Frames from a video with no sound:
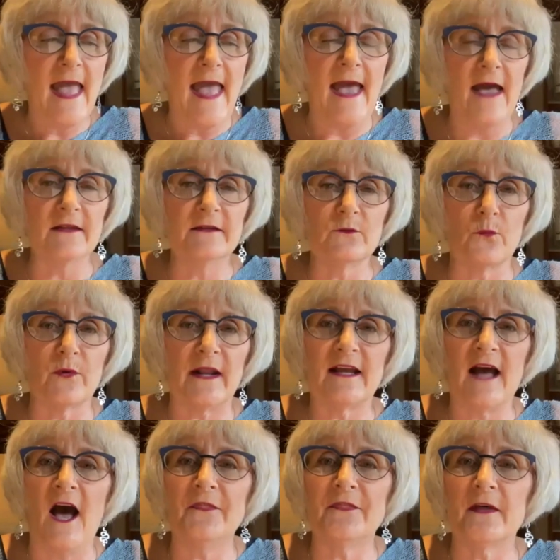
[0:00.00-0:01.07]
and when I
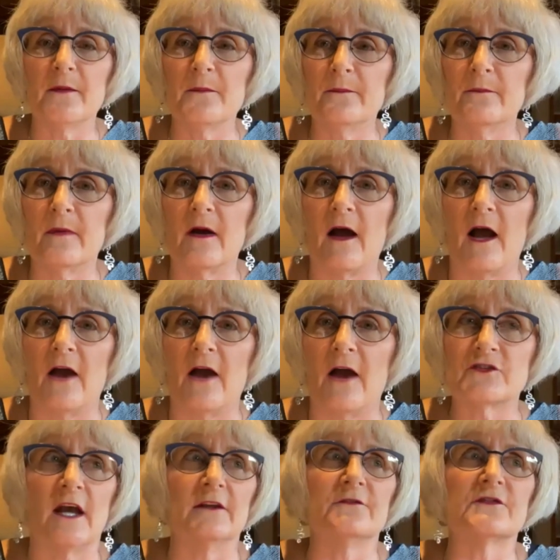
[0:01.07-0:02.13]
got them, I was
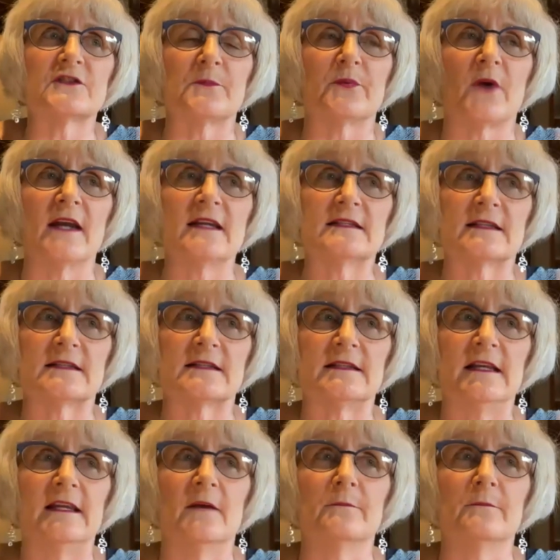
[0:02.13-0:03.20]
kind of surprised to
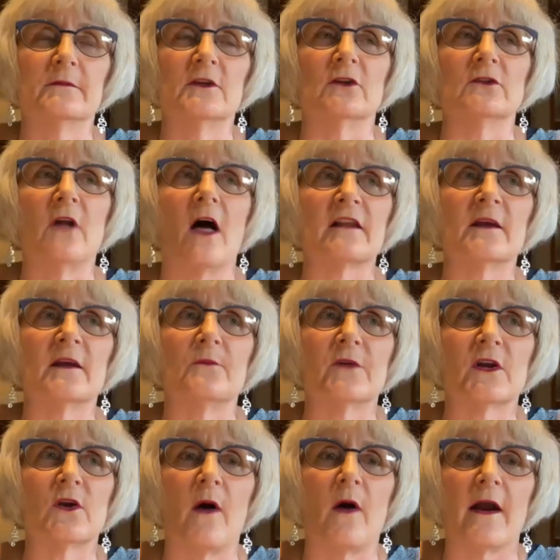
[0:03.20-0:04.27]
see that you know a lot of them
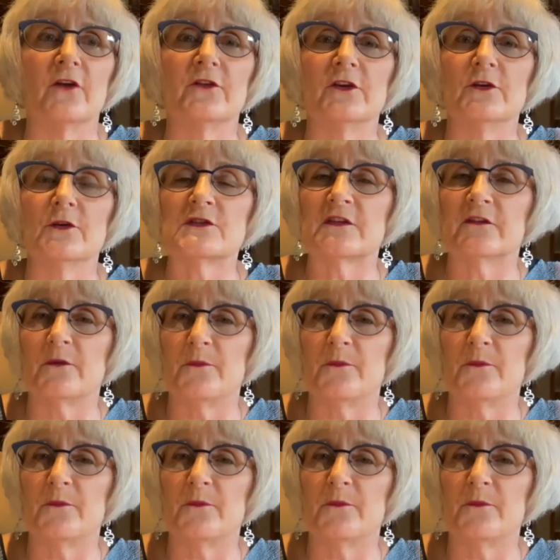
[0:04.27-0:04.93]
required the use of a